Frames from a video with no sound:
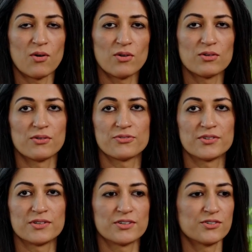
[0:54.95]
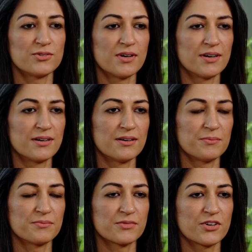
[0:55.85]
all of the you know
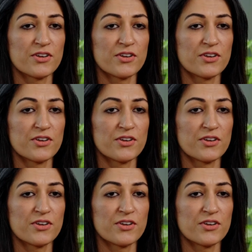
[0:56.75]
um,